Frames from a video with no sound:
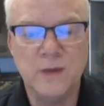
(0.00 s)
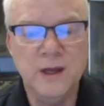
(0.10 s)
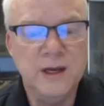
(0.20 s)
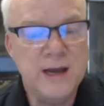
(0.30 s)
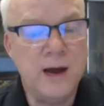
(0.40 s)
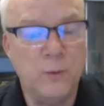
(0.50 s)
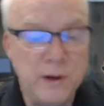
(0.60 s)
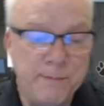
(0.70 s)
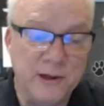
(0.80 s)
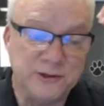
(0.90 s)
Now,
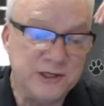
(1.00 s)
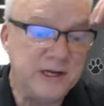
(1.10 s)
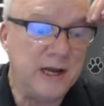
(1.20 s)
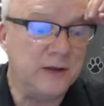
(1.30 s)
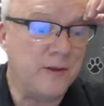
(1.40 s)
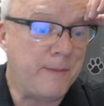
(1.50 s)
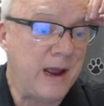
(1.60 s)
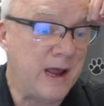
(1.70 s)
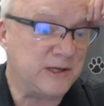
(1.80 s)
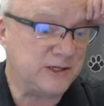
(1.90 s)
we built a date in the
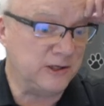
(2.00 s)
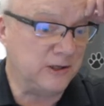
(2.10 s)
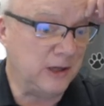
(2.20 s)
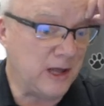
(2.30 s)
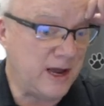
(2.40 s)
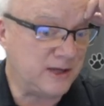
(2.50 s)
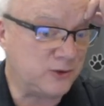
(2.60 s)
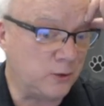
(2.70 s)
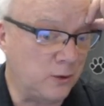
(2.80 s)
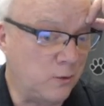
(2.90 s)
past in the
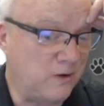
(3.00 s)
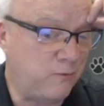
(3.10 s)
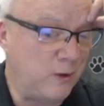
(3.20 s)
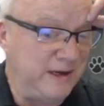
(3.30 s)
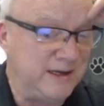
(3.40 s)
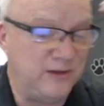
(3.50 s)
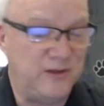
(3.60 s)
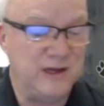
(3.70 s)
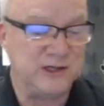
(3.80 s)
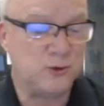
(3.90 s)
last one. What if we did
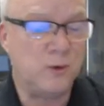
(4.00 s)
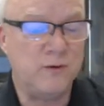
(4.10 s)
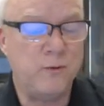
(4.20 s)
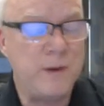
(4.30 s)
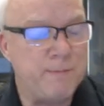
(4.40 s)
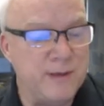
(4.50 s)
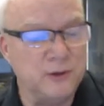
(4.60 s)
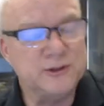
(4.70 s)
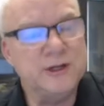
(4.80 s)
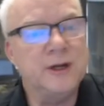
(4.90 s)
this? What if we
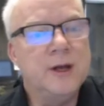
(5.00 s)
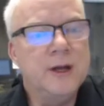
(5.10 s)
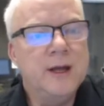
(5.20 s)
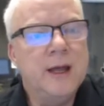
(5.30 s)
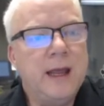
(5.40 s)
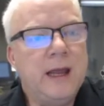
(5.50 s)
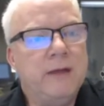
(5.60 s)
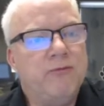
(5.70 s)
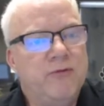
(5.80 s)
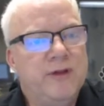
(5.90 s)
built it
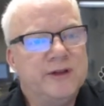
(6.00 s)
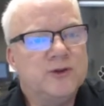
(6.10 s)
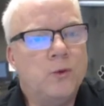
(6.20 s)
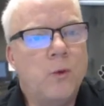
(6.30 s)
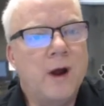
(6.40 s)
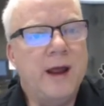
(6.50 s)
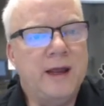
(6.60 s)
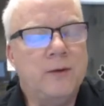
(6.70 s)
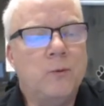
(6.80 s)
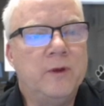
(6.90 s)
in this
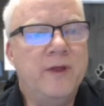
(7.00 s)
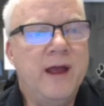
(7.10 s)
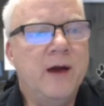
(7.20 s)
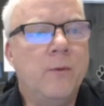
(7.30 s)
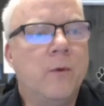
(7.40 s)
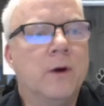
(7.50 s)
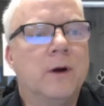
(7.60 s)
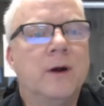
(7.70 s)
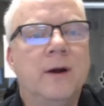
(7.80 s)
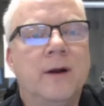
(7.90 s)
way? Would that work?